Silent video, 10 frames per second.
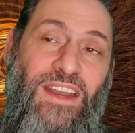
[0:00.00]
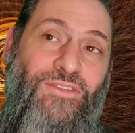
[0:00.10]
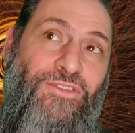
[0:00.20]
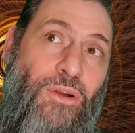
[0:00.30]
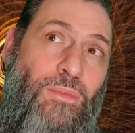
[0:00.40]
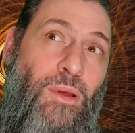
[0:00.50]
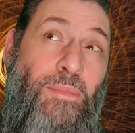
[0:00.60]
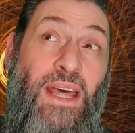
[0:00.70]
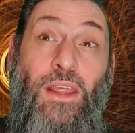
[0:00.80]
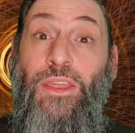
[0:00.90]
And from
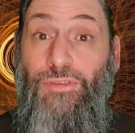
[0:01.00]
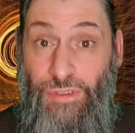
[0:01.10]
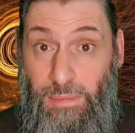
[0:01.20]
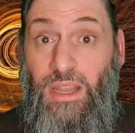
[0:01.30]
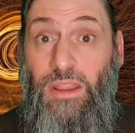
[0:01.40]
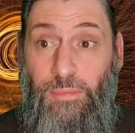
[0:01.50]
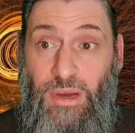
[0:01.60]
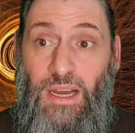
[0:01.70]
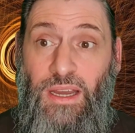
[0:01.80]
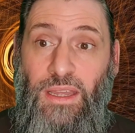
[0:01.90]
about the 3-month
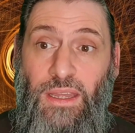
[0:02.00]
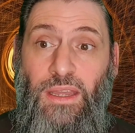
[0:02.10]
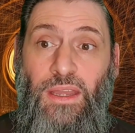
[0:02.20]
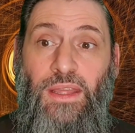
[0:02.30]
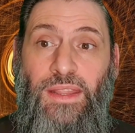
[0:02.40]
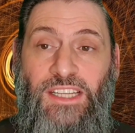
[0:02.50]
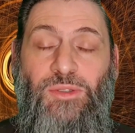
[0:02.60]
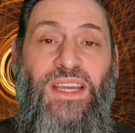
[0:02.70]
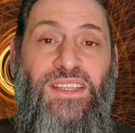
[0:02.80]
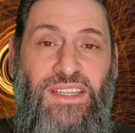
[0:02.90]
mark,
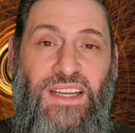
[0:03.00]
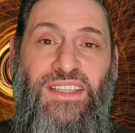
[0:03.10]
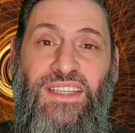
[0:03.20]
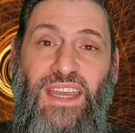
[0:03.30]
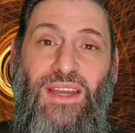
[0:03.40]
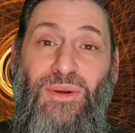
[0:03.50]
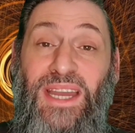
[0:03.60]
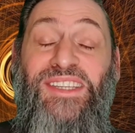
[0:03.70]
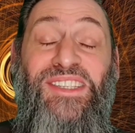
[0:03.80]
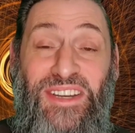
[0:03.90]
that's when I started to get
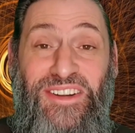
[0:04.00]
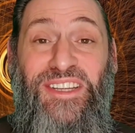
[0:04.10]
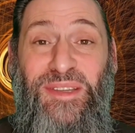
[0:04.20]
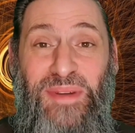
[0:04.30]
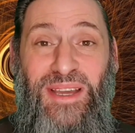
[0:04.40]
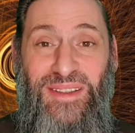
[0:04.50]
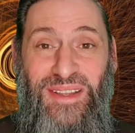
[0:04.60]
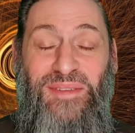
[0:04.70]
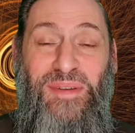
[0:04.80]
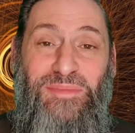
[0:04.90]
quite serious
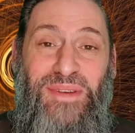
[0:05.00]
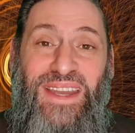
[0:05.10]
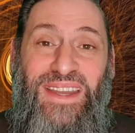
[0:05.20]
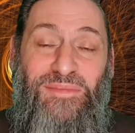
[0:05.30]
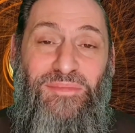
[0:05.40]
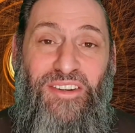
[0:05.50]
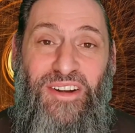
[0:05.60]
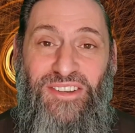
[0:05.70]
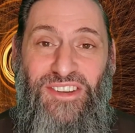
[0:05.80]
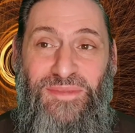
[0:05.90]
about my
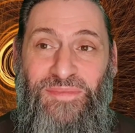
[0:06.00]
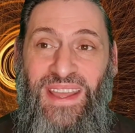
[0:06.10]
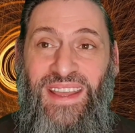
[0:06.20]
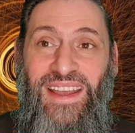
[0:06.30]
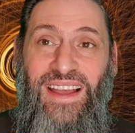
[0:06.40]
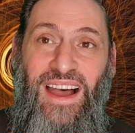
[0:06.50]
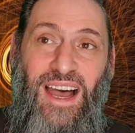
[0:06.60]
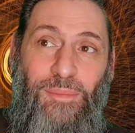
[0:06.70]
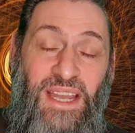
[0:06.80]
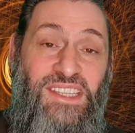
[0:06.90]
religion.
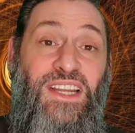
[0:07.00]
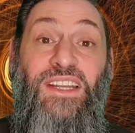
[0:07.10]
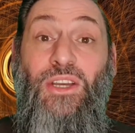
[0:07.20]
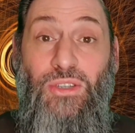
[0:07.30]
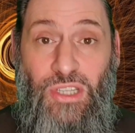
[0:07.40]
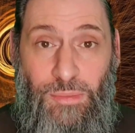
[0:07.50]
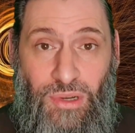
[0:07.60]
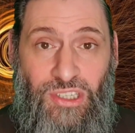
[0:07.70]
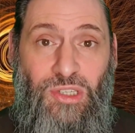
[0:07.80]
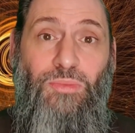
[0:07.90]
I started going to the
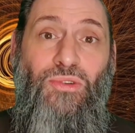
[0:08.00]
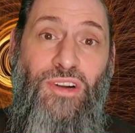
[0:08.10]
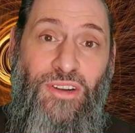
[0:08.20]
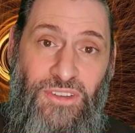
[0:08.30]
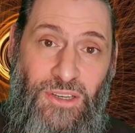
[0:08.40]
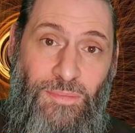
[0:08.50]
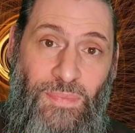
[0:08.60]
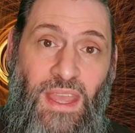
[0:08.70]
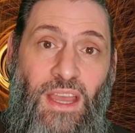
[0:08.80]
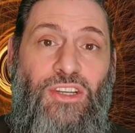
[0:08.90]
mosque more
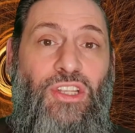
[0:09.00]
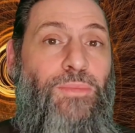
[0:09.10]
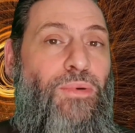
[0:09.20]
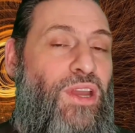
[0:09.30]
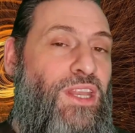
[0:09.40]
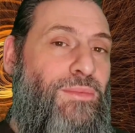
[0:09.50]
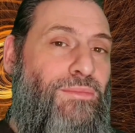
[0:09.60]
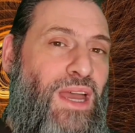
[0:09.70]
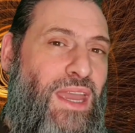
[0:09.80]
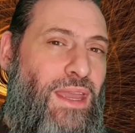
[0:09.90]
often, to the point
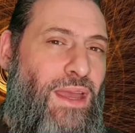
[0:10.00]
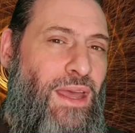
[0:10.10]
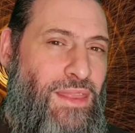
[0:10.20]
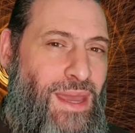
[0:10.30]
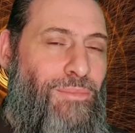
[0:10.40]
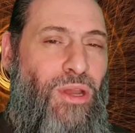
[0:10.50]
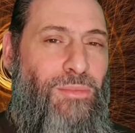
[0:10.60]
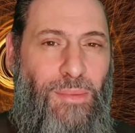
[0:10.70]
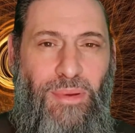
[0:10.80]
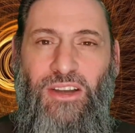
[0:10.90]
that at that
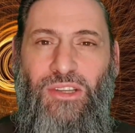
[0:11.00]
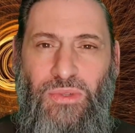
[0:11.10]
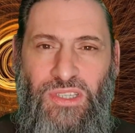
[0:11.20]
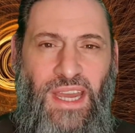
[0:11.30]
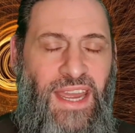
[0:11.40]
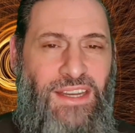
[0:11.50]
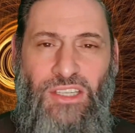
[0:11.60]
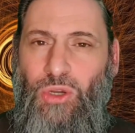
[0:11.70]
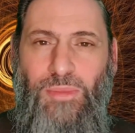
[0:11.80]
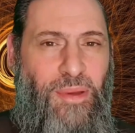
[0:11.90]
point my parents I
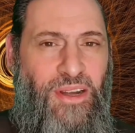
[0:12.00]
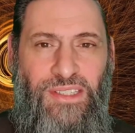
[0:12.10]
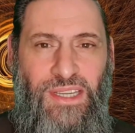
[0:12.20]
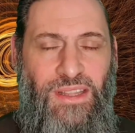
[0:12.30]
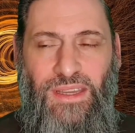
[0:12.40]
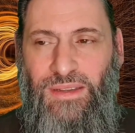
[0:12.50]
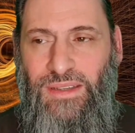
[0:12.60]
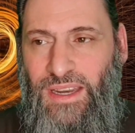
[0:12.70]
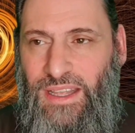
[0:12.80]
hadn't told my parents anything.